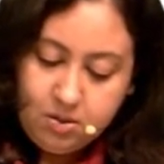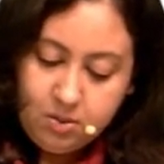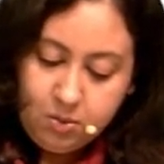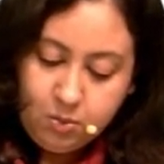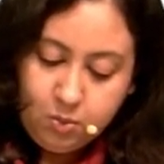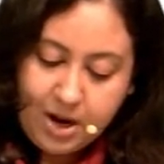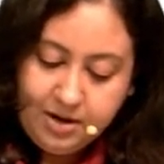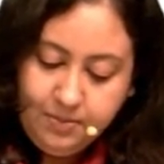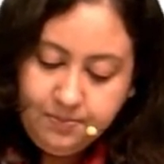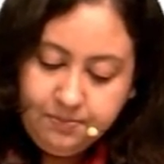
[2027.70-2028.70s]
one,
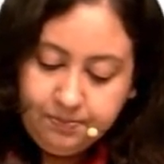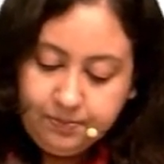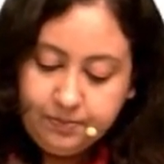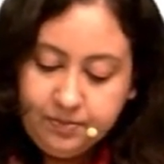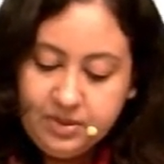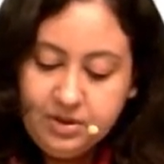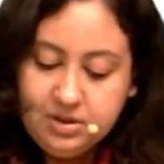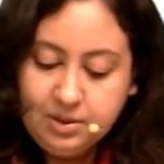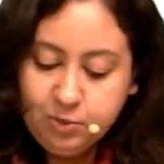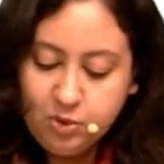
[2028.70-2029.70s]

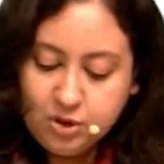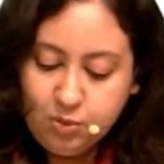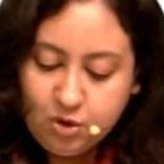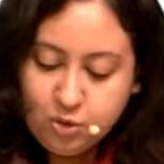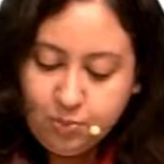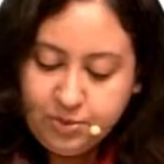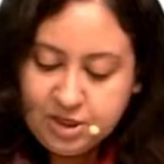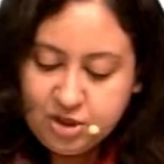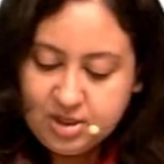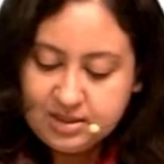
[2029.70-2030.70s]
suppose you want to
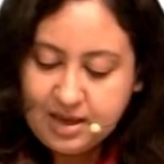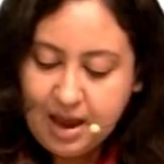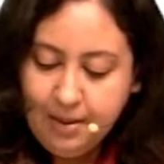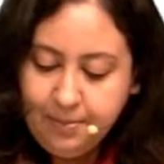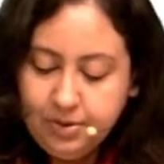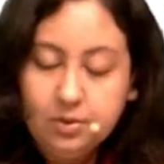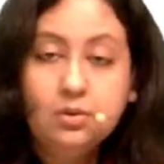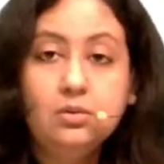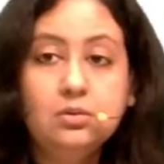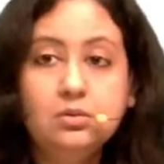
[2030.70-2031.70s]
bridge this gap,
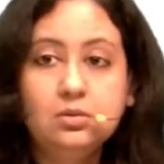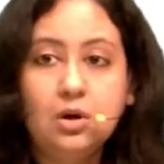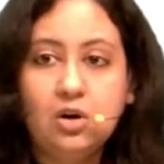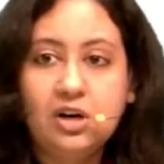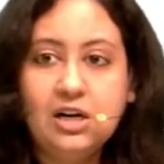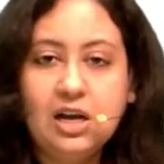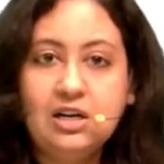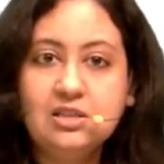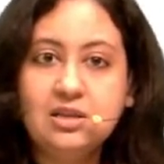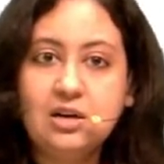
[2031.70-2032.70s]
alright, and
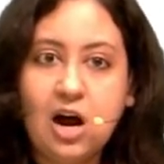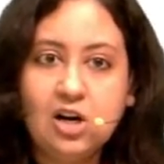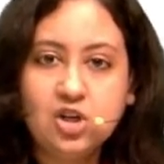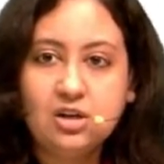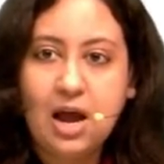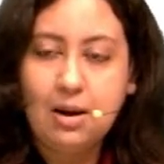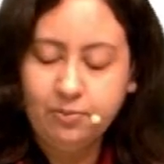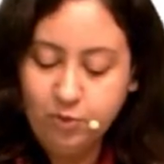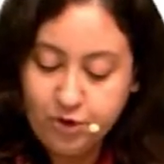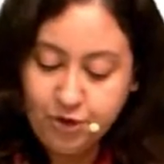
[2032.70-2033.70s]
it's a larger gap.
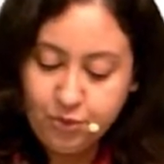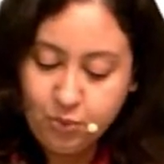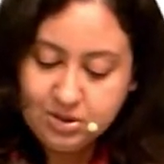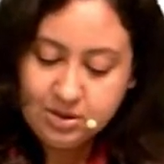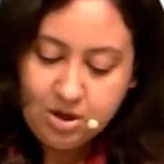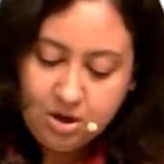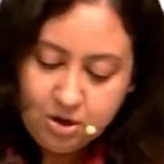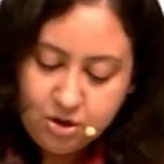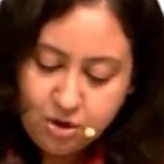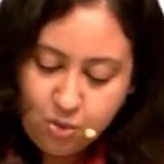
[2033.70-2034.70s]
What you do is
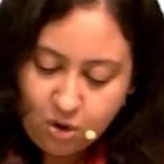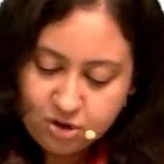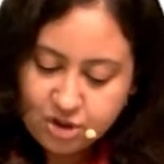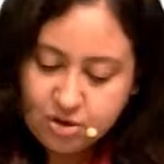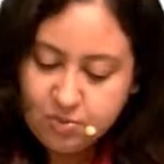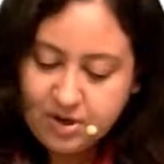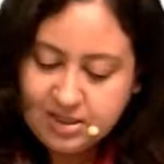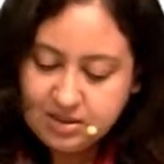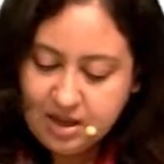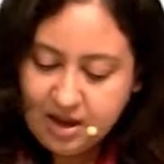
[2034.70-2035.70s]
you
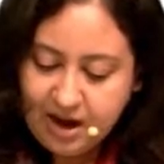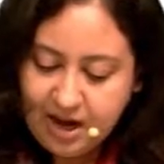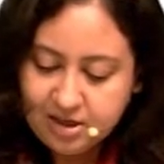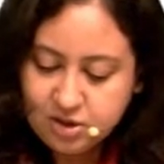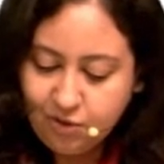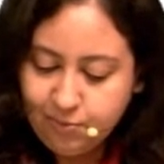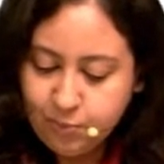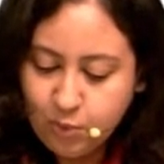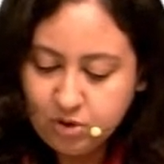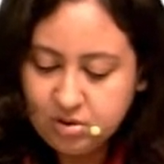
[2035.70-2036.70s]
osteotomize the ends of
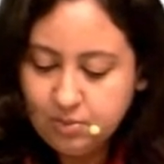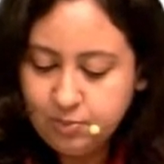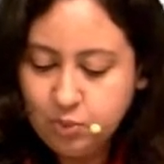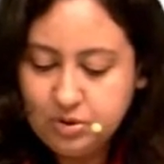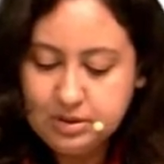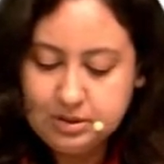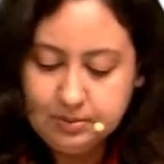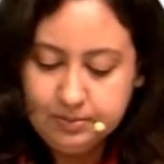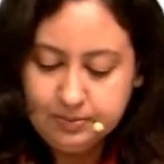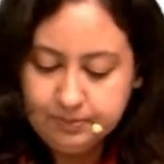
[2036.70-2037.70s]
both the bones.
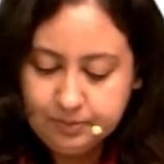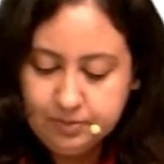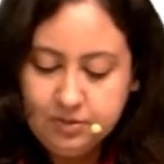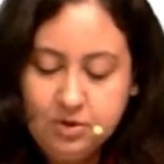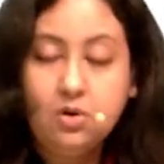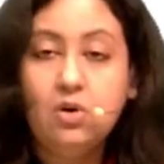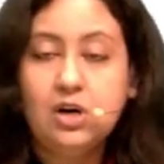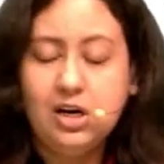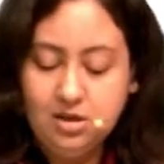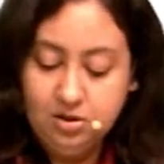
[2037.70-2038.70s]

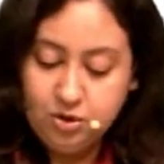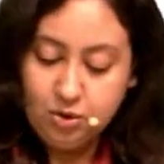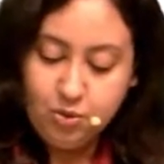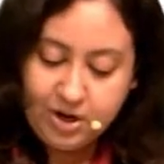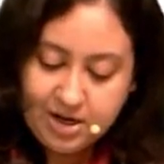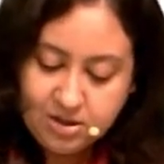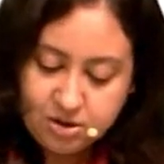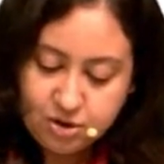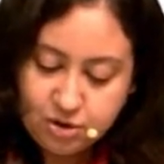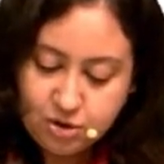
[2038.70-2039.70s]
Alright, so you get
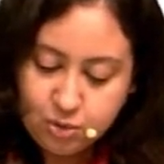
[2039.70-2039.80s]
two